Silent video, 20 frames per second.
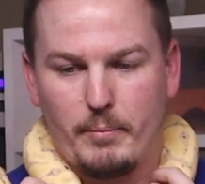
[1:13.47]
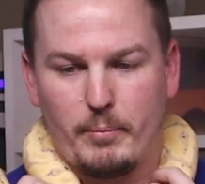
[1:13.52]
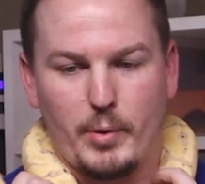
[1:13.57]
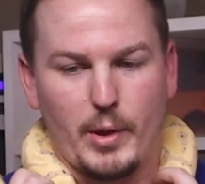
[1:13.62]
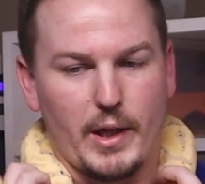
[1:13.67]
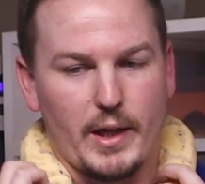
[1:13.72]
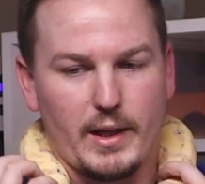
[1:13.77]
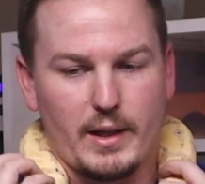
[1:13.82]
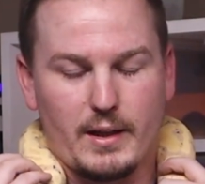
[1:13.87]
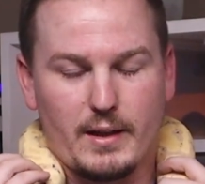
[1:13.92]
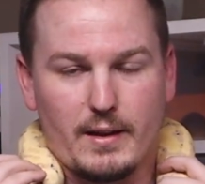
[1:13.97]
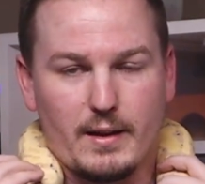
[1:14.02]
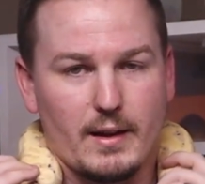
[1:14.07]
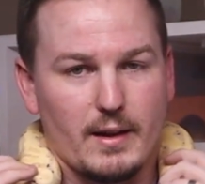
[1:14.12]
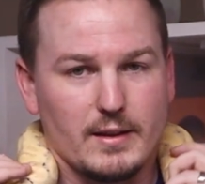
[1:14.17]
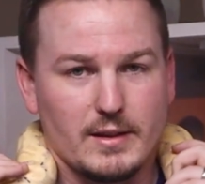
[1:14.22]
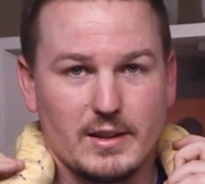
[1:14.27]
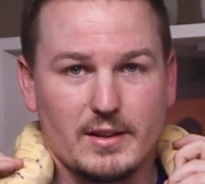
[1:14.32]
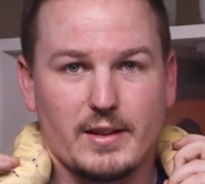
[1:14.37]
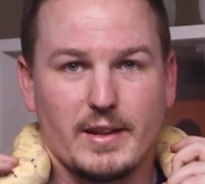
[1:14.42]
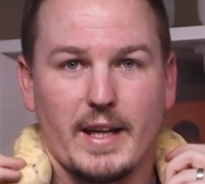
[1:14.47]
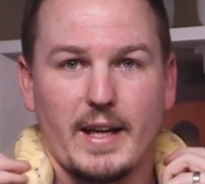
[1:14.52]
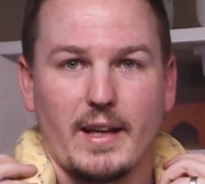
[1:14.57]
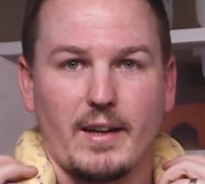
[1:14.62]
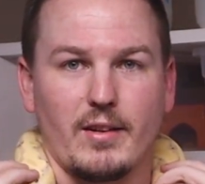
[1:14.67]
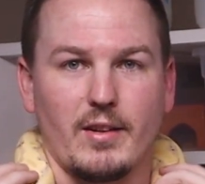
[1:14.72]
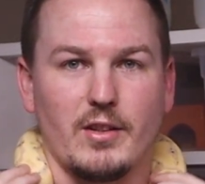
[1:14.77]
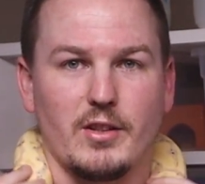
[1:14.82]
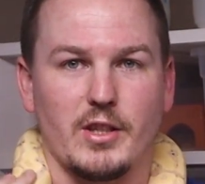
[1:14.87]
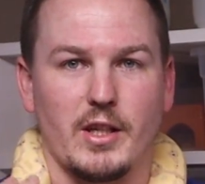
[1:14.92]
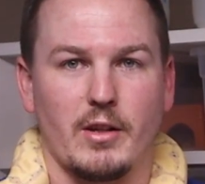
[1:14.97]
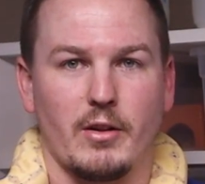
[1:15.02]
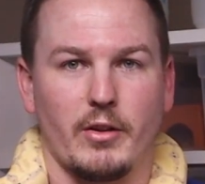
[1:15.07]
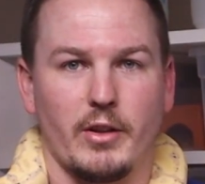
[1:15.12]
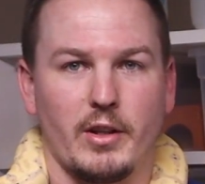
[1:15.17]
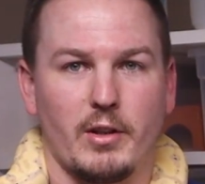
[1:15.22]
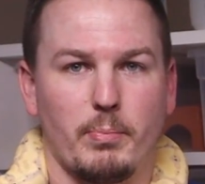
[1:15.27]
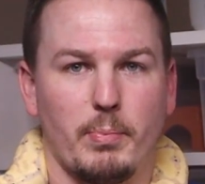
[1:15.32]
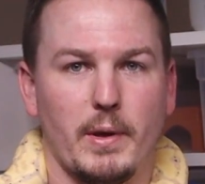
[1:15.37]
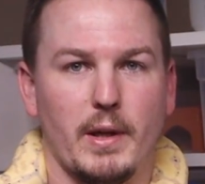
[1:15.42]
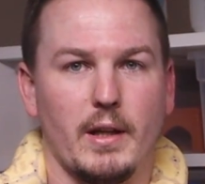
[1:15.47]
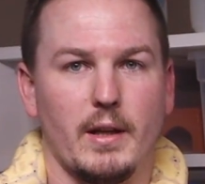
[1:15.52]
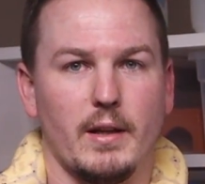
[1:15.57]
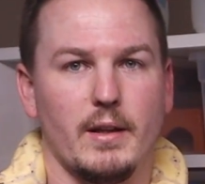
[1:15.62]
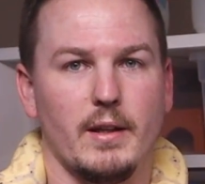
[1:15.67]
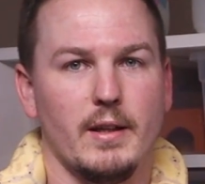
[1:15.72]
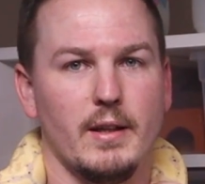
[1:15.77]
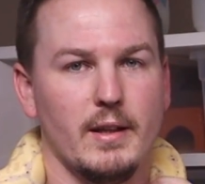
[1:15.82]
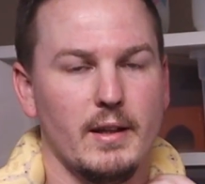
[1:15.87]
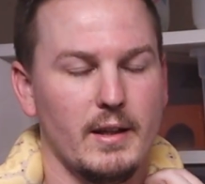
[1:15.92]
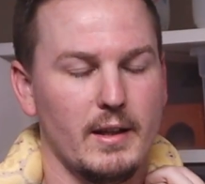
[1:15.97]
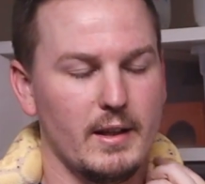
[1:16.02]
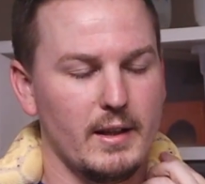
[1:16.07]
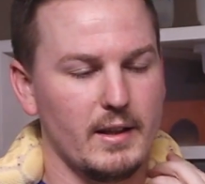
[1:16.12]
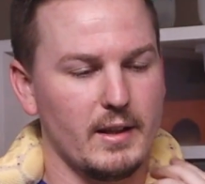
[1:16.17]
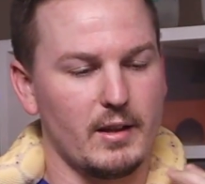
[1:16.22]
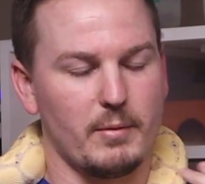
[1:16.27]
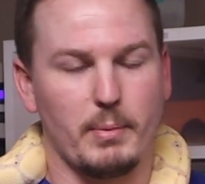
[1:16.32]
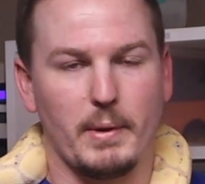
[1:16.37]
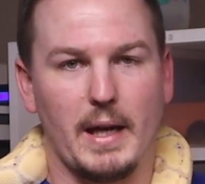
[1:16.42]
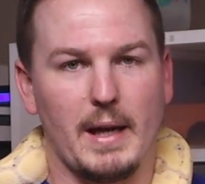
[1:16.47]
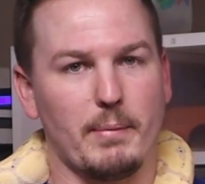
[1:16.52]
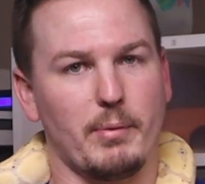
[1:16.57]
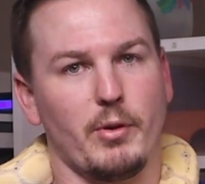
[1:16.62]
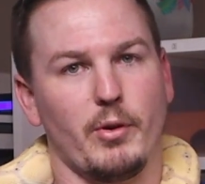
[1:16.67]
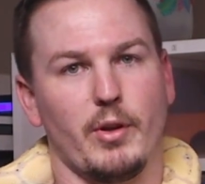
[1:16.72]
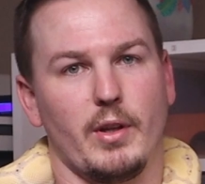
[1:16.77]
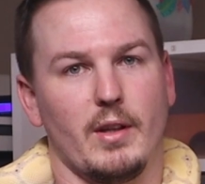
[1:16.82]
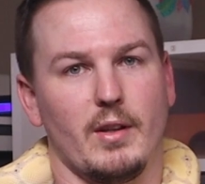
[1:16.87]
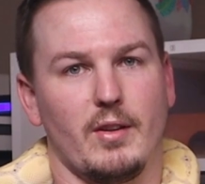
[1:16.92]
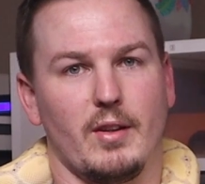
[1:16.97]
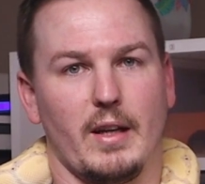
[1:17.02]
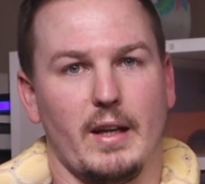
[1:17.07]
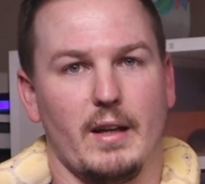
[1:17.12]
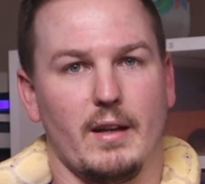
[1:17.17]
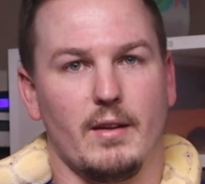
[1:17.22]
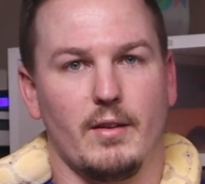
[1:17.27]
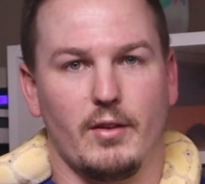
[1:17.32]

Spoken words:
But just thanks in general. It's been absolutely insane.